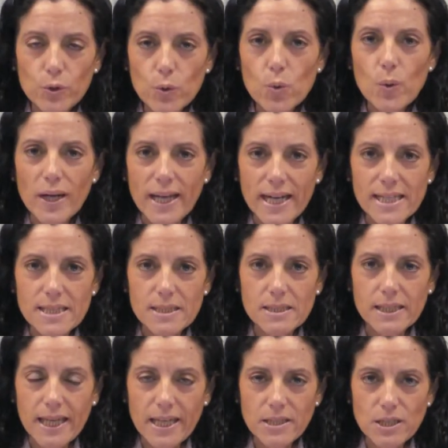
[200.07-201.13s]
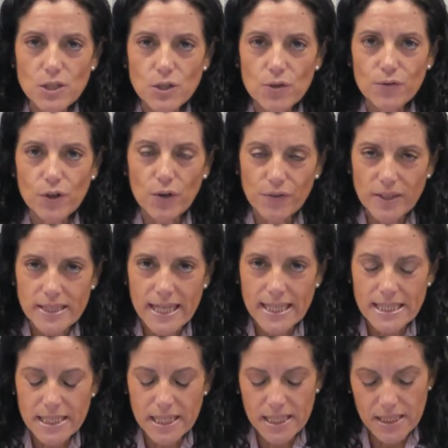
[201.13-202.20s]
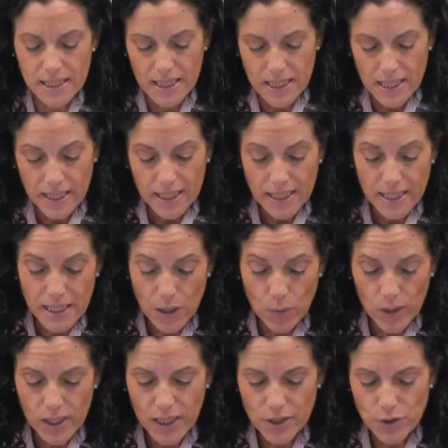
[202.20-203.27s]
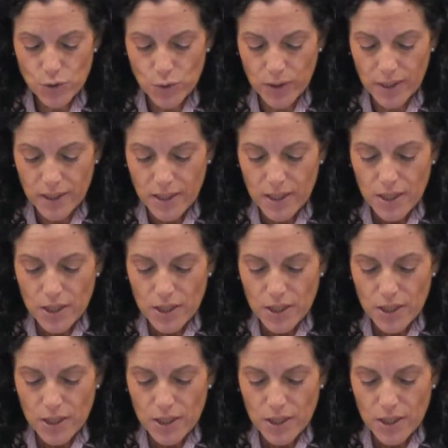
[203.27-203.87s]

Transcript: Uruguay had cases of COVID 19 in our country.